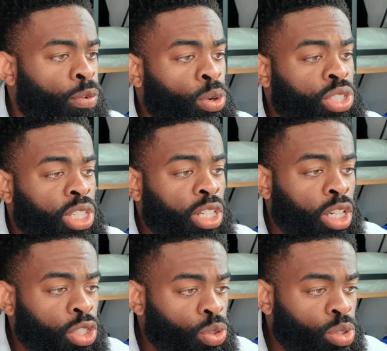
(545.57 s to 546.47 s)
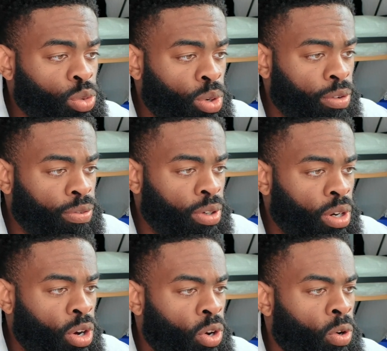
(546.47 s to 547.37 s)
1,400 square
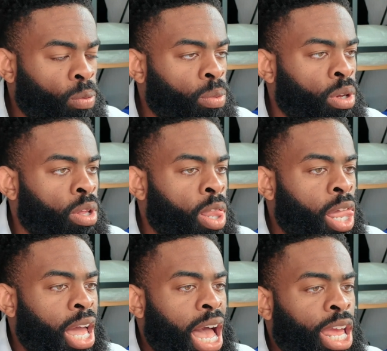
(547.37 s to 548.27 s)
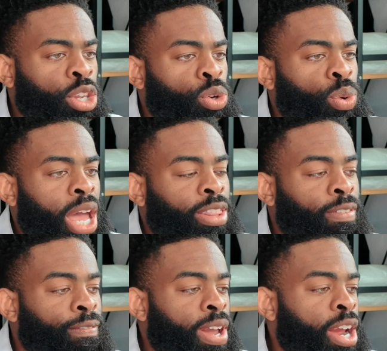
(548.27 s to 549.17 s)
foot home, I knew at
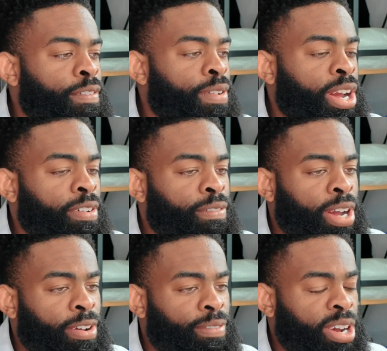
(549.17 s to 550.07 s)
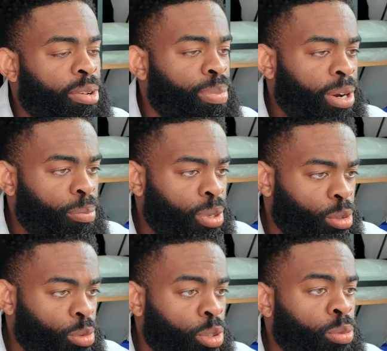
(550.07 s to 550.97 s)
the very, very, very, very bare
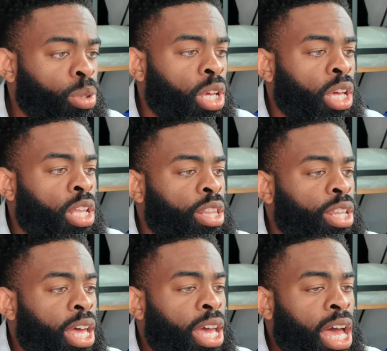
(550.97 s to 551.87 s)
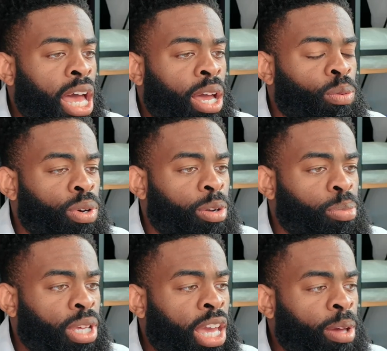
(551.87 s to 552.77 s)
minimum that I
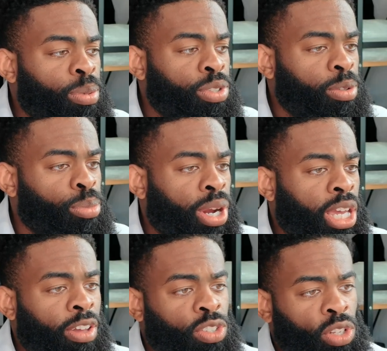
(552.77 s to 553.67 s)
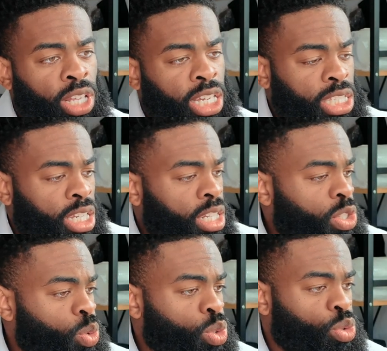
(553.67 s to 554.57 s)
would be able to break in. So like I said,
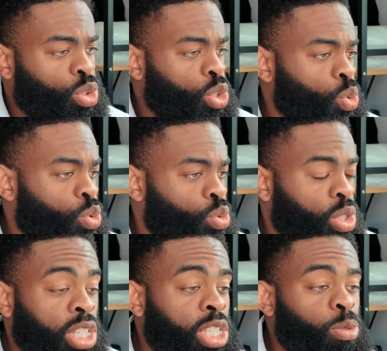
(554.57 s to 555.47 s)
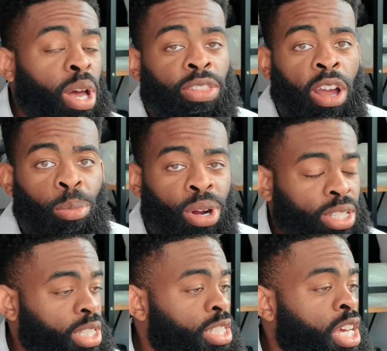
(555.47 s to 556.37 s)
this is my thought
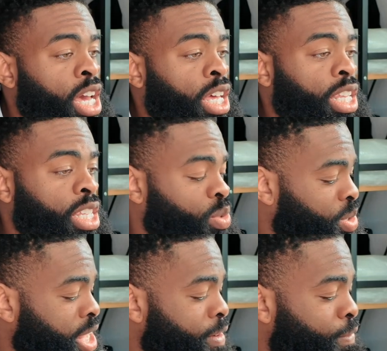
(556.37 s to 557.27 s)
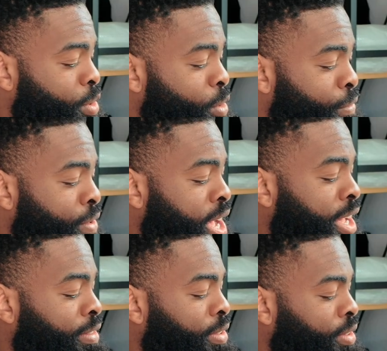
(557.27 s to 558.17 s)
process. This was at
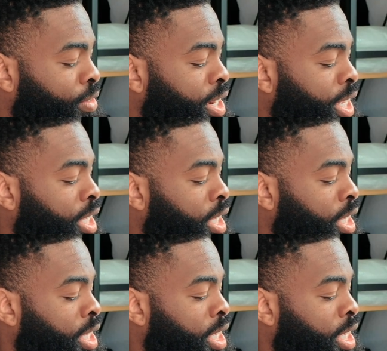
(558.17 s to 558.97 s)
405, right?